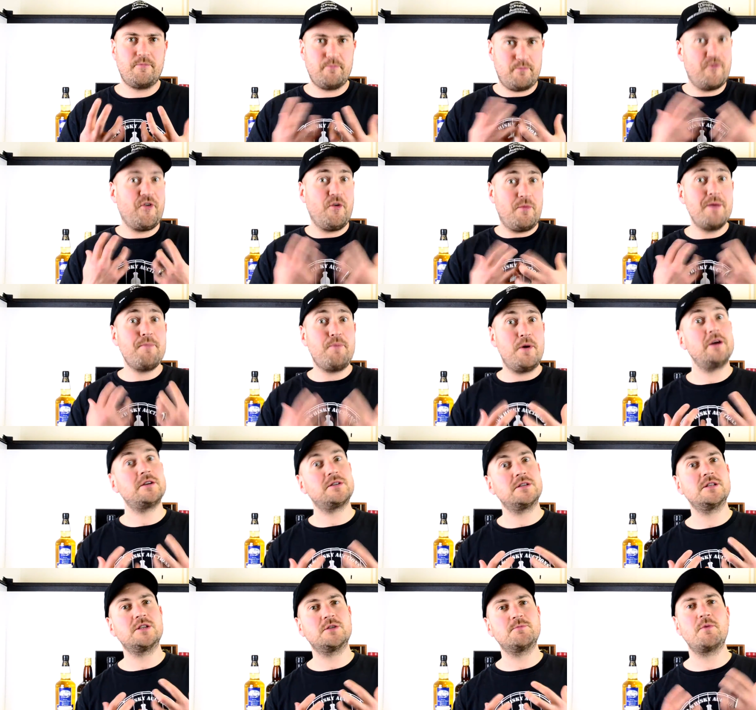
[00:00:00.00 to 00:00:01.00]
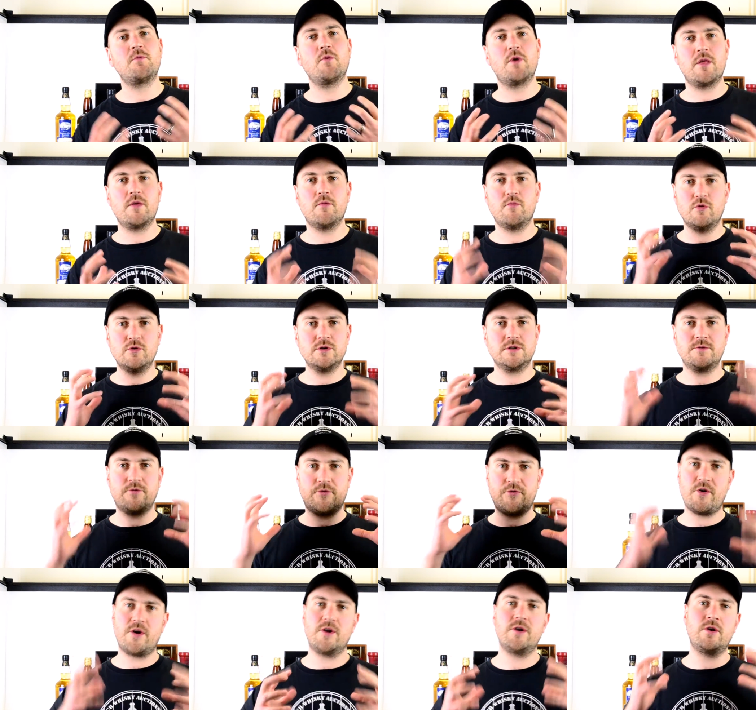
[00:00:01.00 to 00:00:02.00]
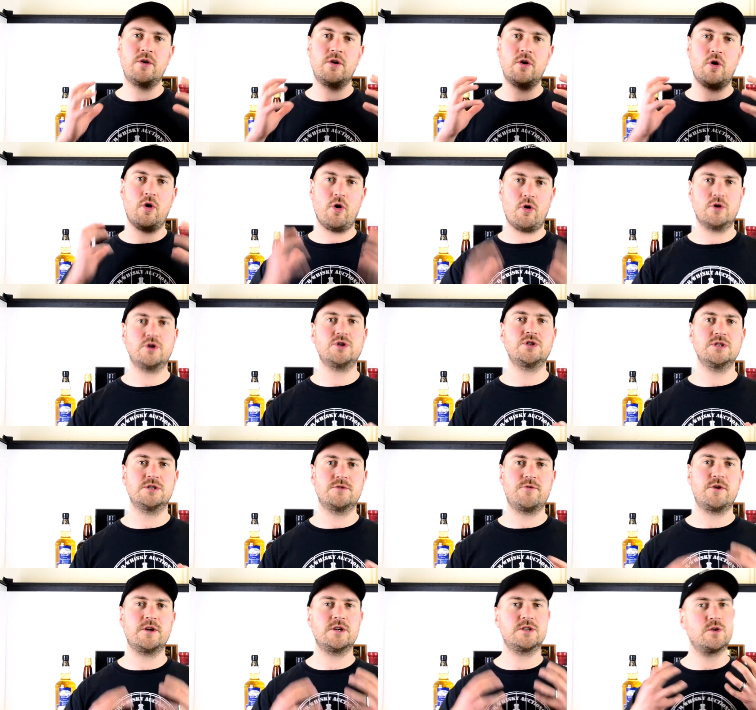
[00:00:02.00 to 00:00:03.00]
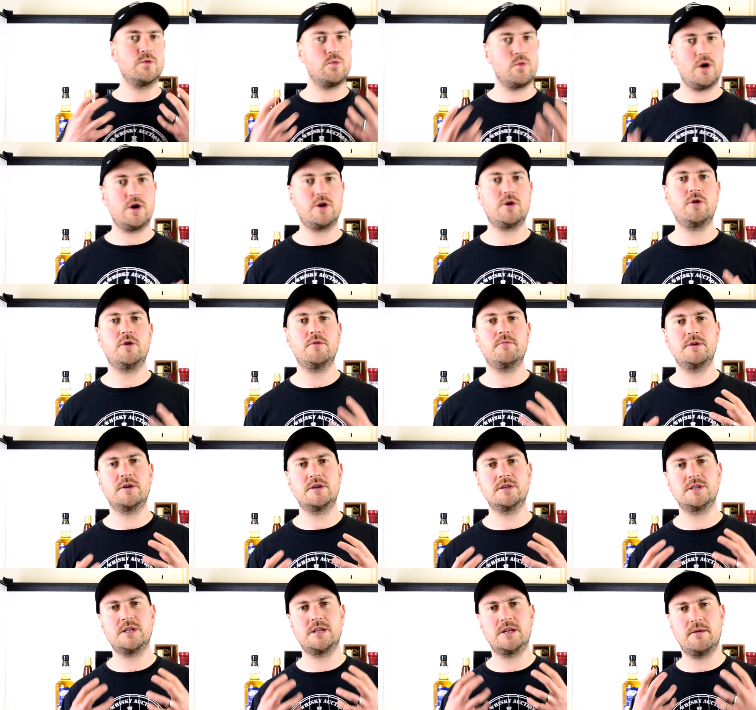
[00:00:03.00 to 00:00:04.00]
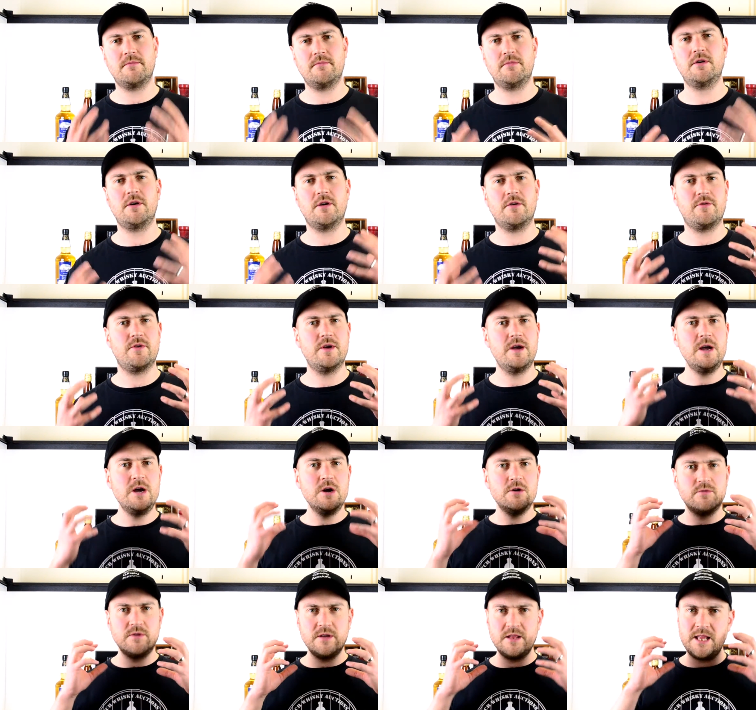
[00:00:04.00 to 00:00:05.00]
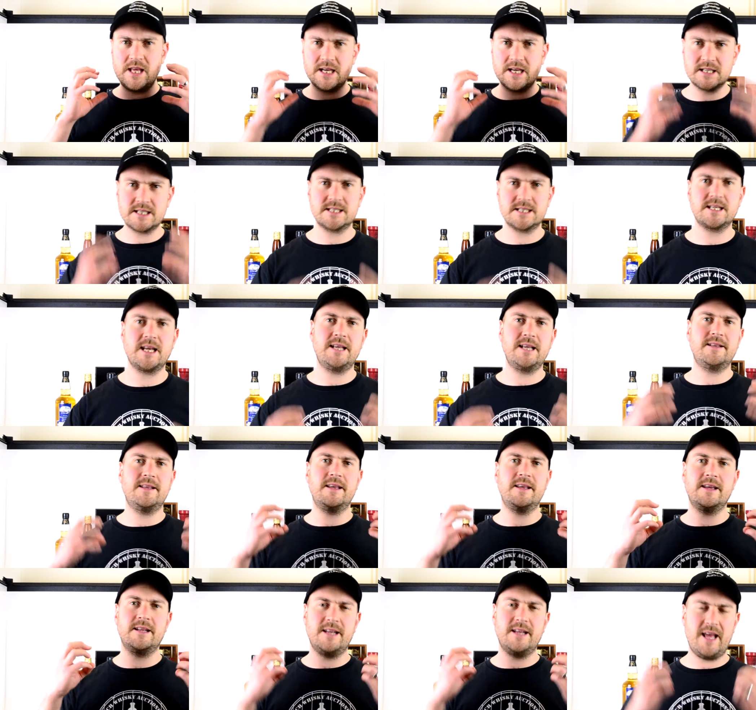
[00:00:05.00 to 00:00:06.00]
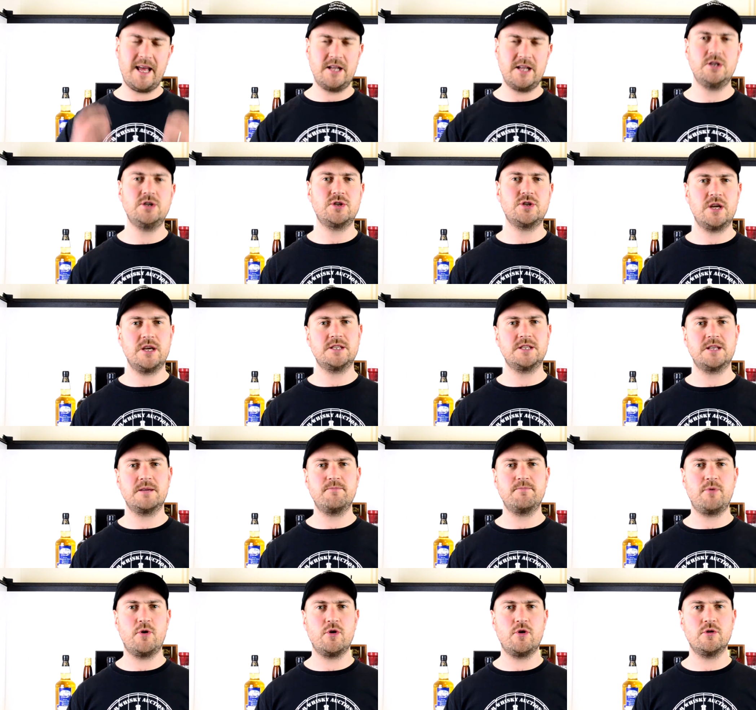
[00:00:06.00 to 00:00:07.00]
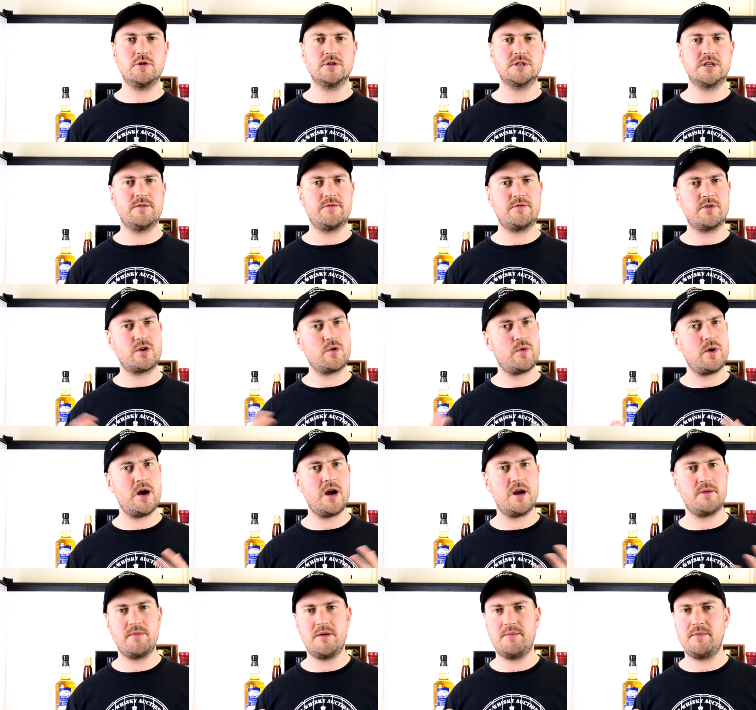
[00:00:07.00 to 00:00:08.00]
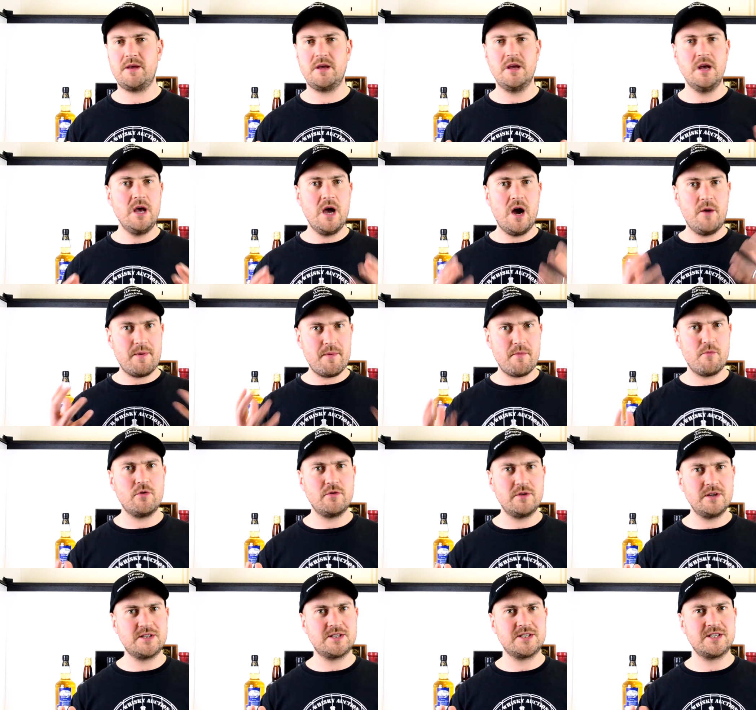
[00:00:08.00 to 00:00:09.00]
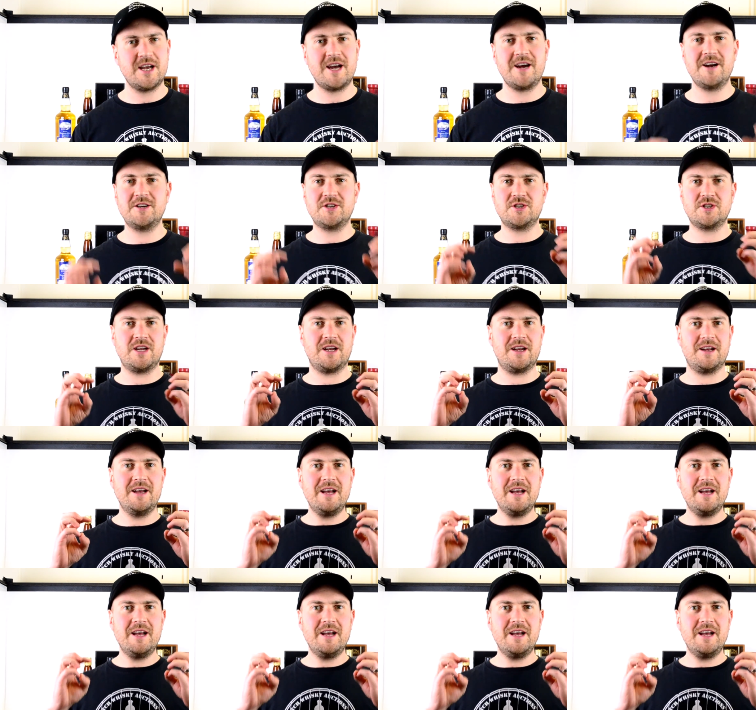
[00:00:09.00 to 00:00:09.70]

for me personally, this has been one of the most fun auctions for us to work on, because the number of really exciting and interesting bottles that required maybe a bit more research,